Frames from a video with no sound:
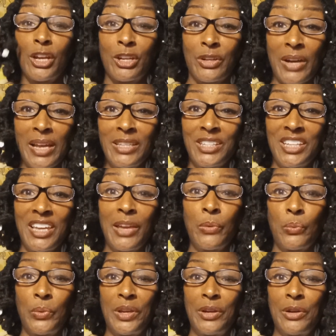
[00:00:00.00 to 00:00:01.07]
crazy
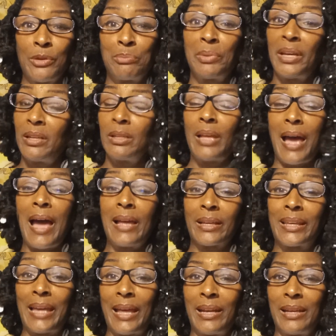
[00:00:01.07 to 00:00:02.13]
and weird, but I
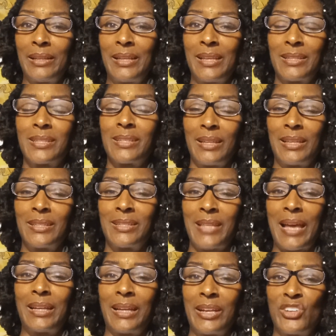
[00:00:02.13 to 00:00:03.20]
get it. It's
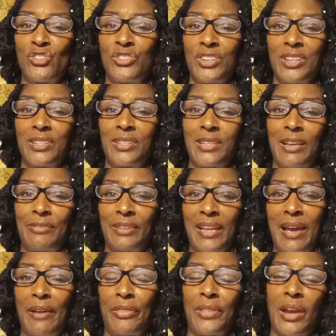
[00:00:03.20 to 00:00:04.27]
that energy is definitely
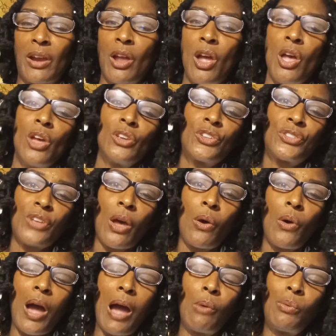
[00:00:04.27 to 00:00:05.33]
out there.
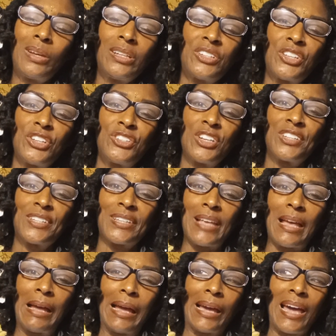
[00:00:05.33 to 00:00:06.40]
So I wanted to just
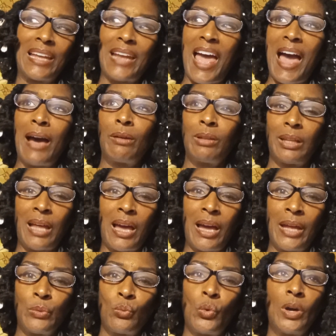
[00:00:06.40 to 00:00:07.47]
kind of
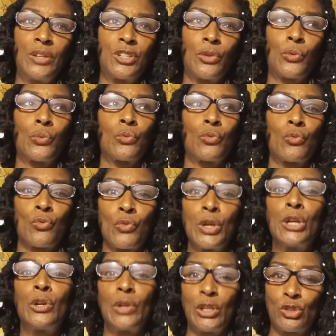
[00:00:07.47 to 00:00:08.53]
outline what
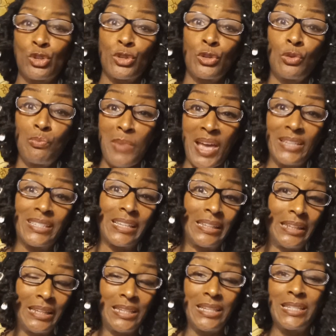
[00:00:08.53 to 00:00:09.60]
real and true
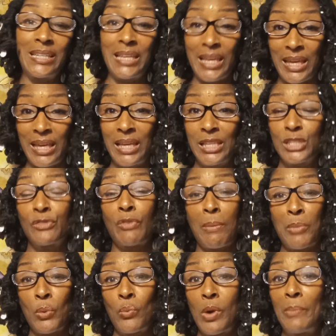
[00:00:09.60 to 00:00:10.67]
masculinity is
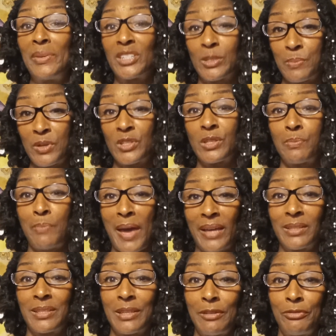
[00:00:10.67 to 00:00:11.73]
from a woman's
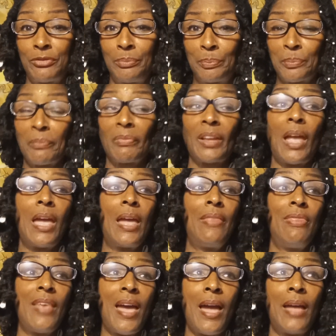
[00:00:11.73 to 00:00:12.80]
perspective,
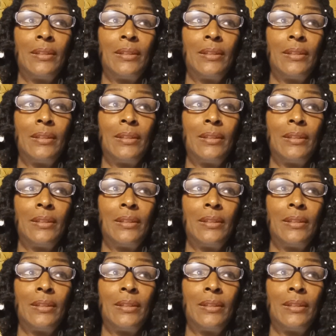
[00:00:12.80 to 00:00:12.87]
and